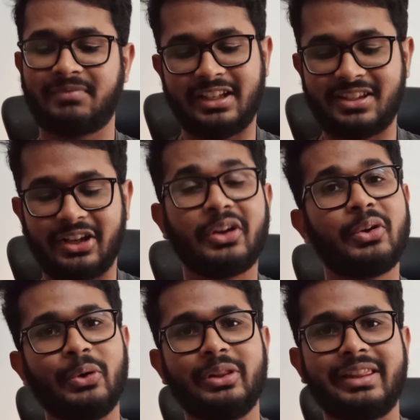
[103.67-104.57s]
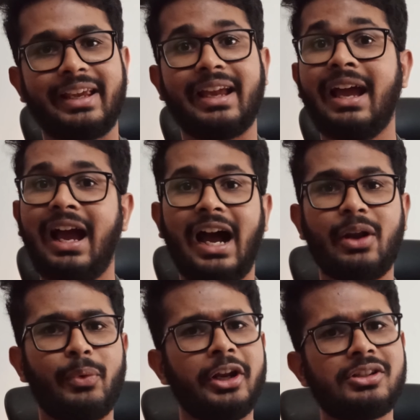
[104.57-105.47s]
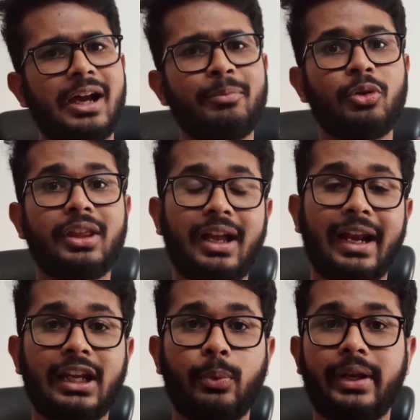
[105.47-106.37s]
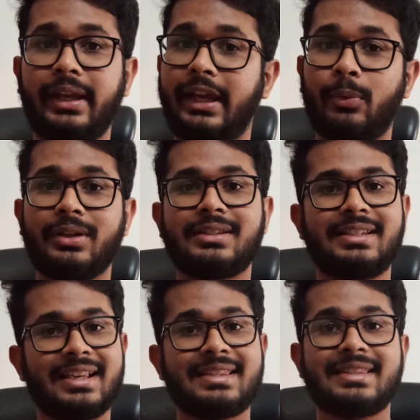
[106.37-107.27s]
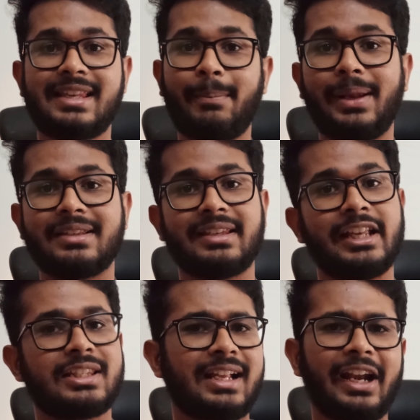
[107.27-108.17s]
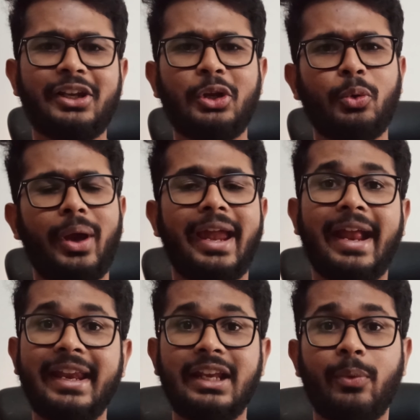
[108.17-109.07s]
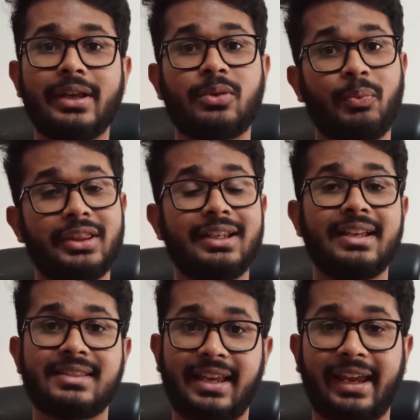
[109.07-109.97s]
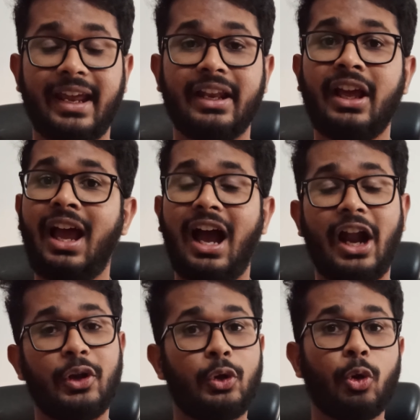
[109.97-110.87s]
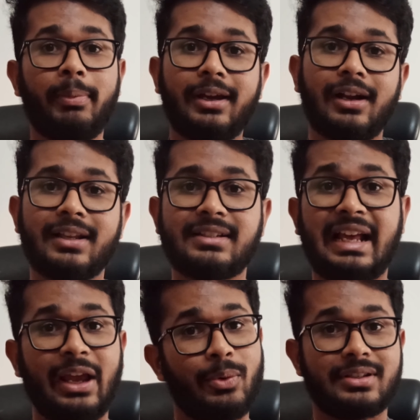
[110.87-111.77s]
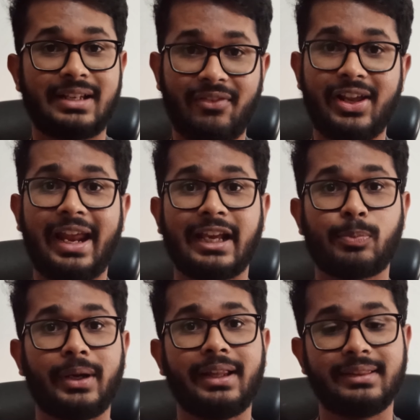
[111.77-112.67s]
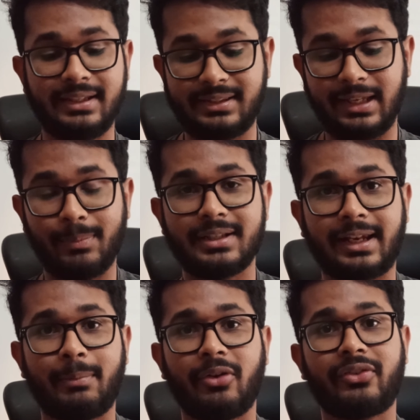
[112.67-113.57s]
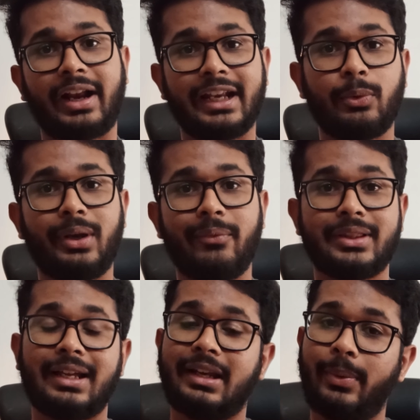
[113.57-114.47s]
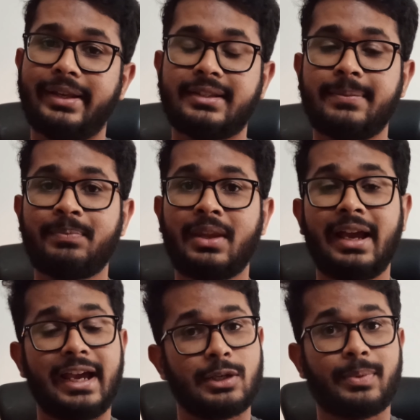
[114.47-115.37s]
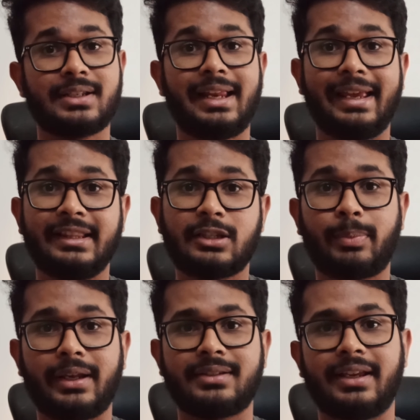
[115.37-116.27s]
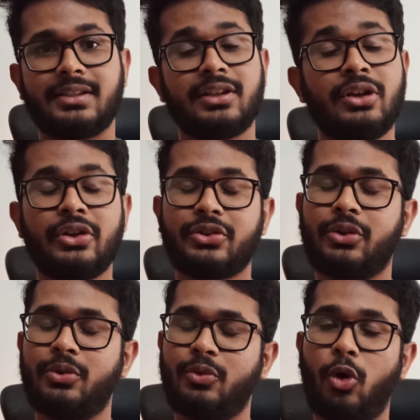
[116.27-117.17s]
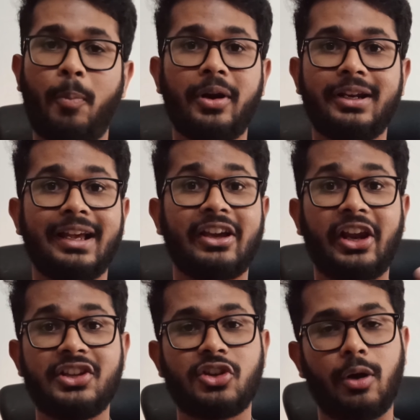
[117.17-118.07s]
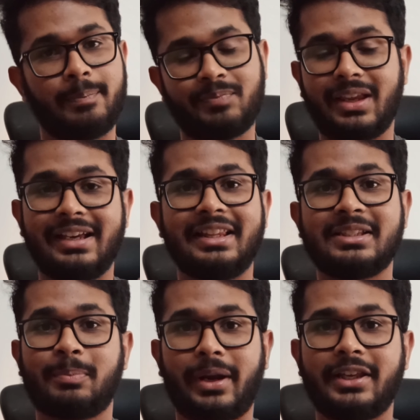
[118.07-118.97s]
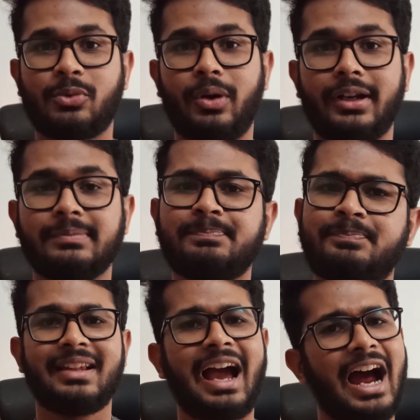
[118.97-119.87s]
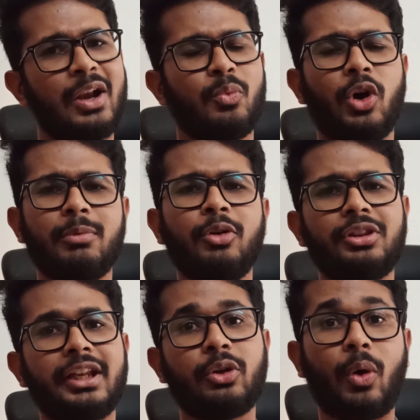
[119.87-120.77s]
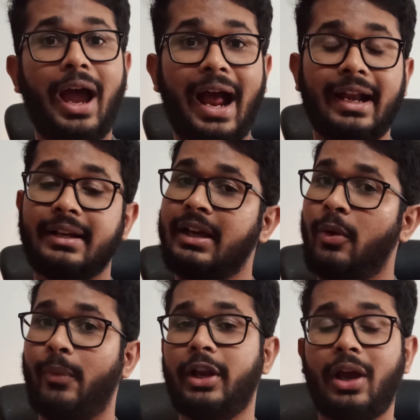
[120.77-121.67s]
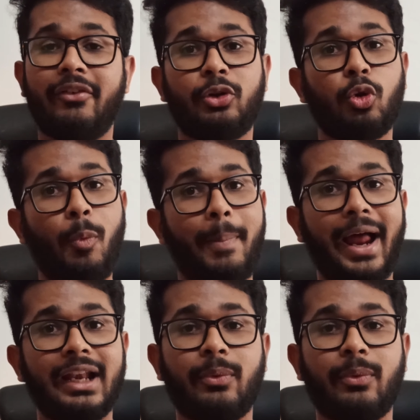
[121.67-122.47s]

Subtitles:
it's a cool thing. And when it's come to the connectivity, it was just seamless. It's connecting to any device within a second, and to be honest, I was never expecting this seamless time of connectivity with a device, especially in this price range. So Oppo did a great job in this price one. And one more thing to add, when you have a two paired